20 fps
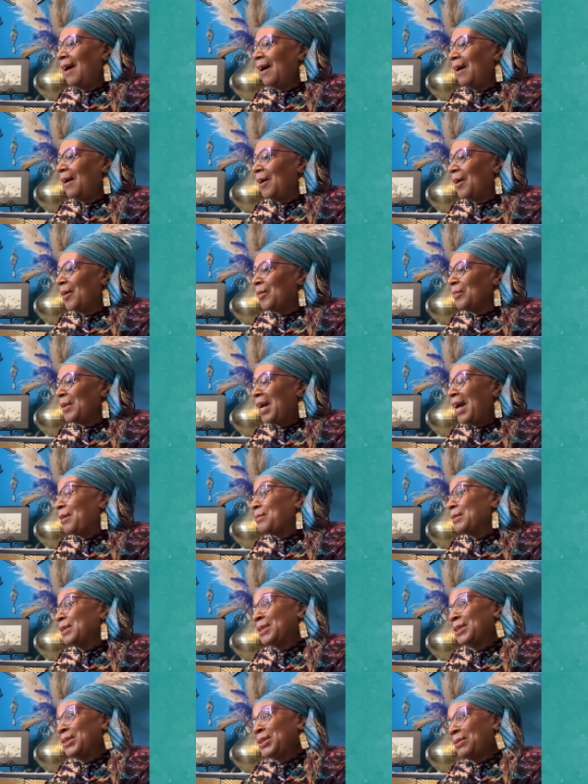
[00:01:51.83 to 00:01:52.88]
um, I
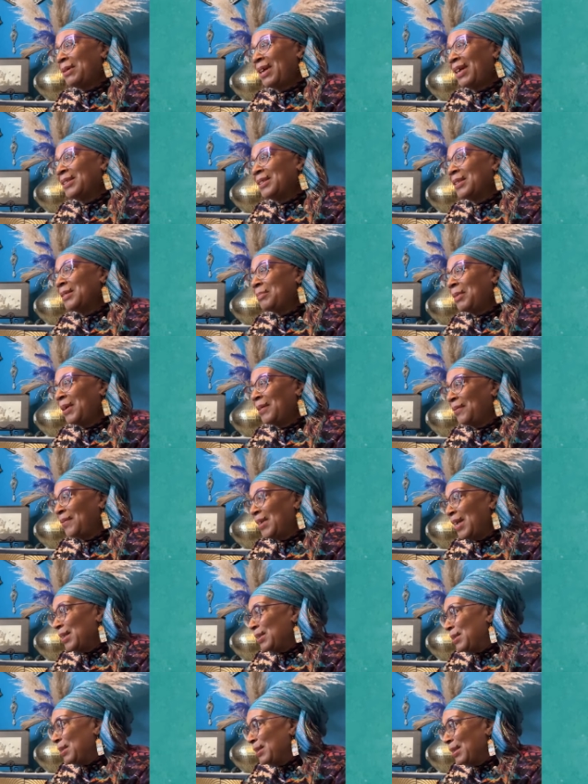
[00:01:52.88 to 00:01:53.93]
was attracted by
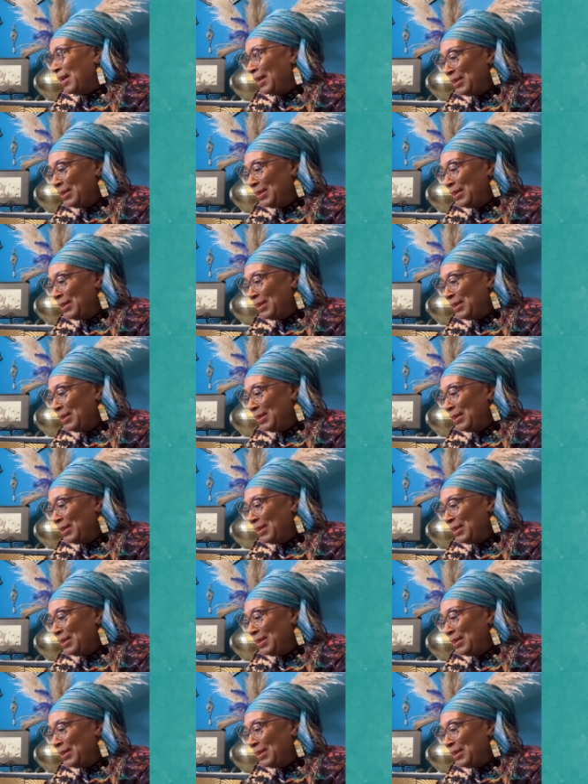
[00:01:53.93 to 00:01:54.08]
fashion.